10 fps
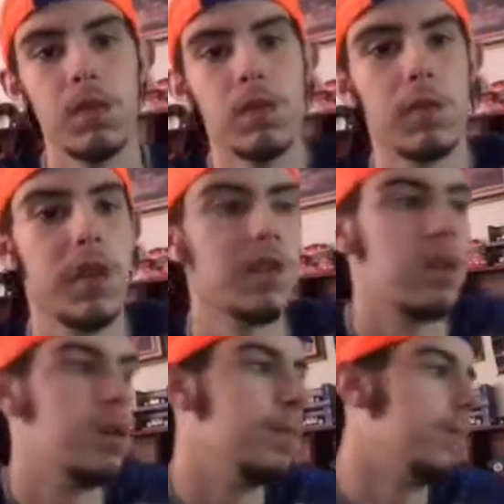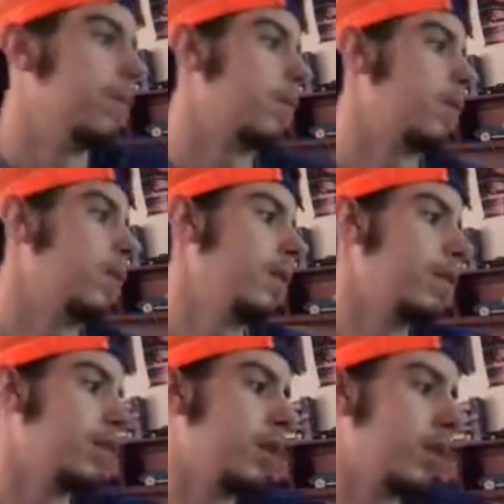so guys, um,
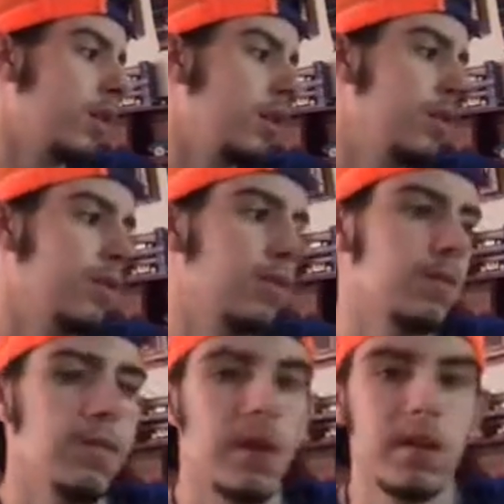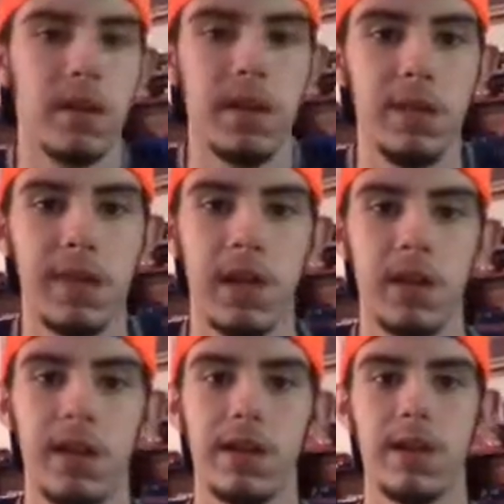during, after I get up
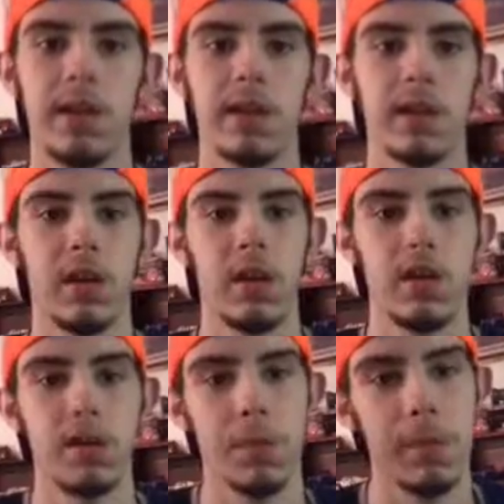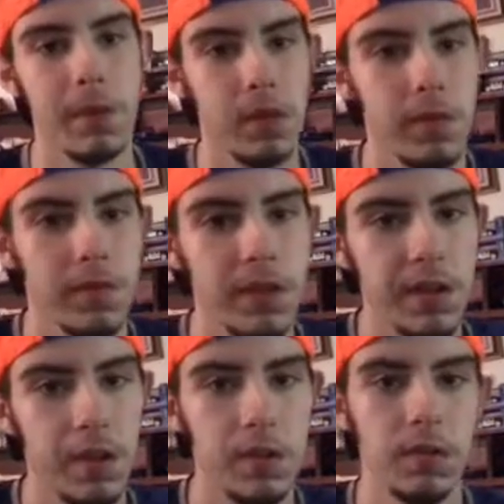high, after I get to college, I'm going to make a
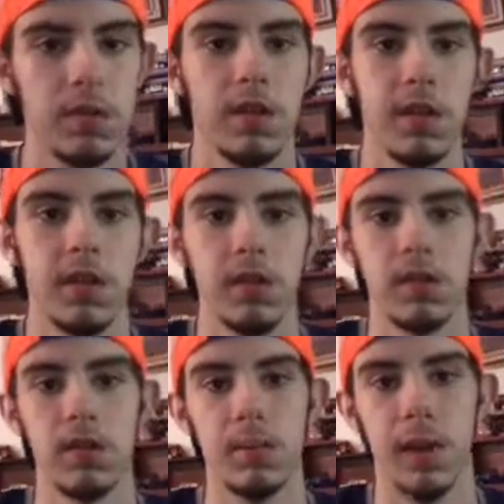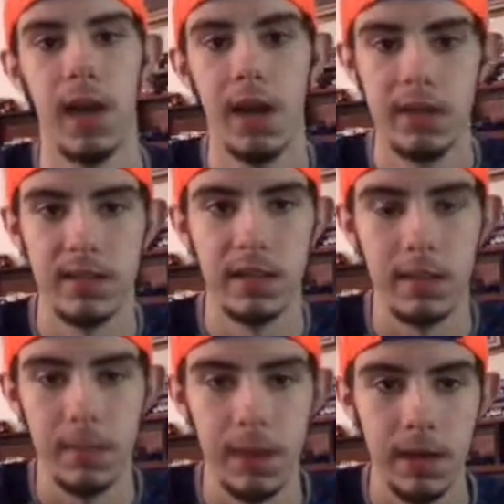video and say goodbye to
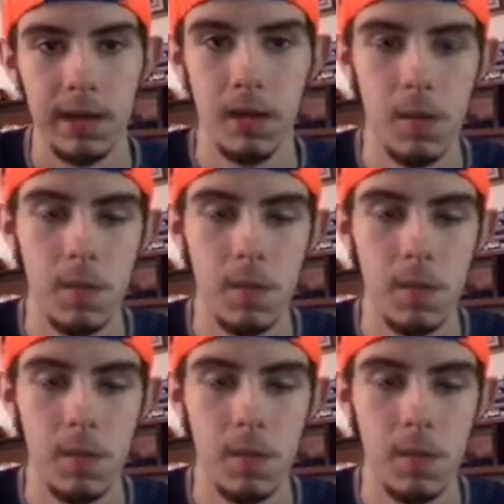everybody.